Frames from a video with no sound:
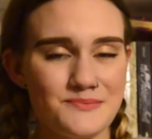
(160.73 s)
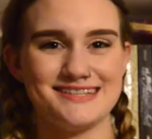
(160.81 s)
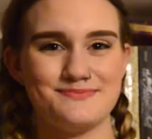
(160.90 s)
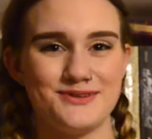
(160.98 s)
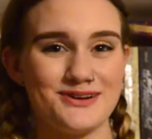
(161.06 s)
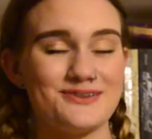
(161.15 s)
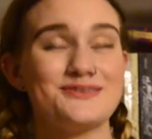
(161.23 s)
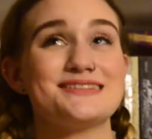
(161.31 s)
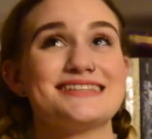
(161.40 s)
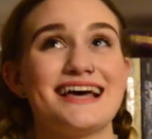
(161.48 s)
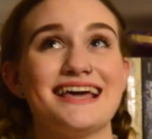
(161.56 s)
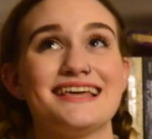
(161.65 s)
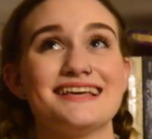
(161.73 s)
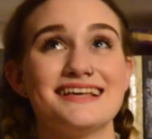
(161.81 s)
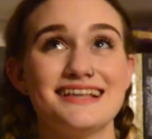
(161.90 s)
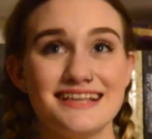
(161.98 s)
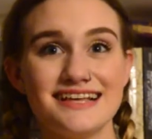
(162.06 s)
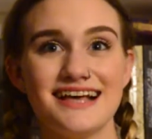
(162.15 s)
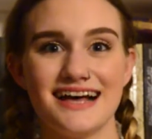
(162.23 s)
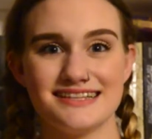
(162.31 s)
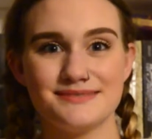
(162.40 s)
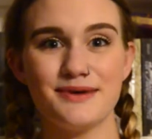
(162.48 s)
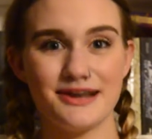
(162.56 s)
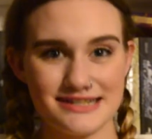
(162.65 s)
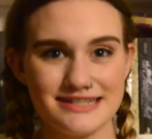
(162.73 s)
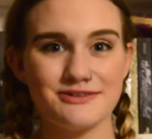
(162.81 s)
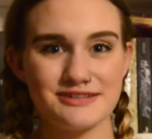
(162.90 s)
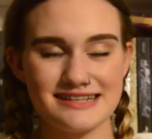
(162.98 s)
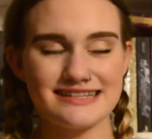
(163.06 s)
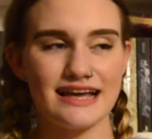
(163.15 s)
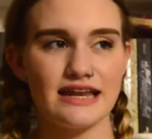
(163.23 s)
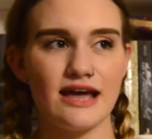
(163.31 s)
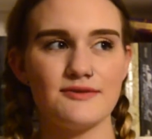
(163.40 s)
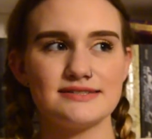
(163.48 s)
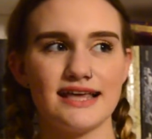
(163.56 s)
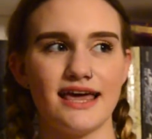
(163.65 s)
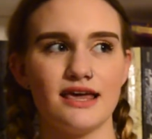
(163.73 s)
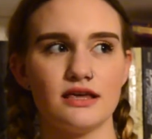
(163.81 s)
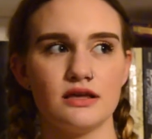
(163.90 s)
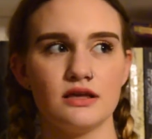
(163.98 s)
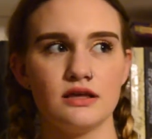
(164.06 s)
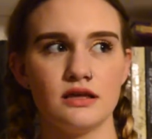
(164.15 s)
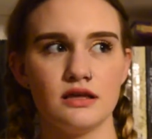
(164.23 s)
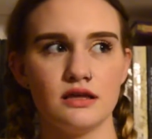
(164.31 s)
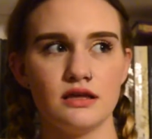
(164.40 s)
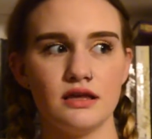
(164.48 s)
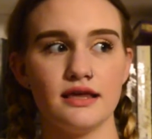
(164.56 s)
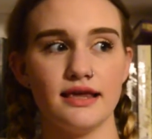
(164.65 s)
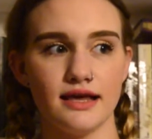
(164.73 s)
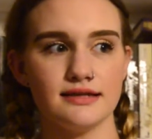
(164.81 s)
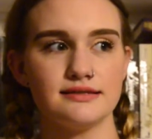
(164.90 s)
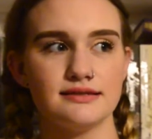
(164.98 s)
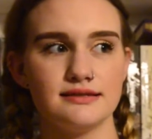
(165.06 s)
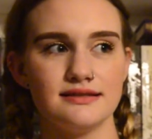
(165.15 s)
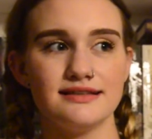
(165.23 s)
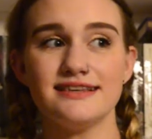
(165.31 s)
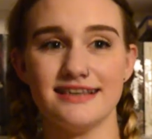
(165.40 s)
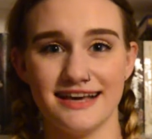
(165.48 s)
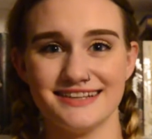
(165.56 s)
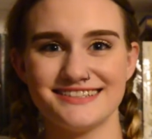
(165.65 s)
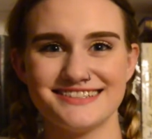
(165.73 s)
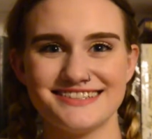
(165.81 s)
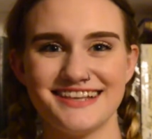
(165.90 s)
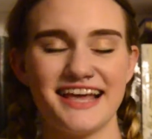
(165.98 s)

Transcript: This book was like, about a secret society. I was like, yes, Yes.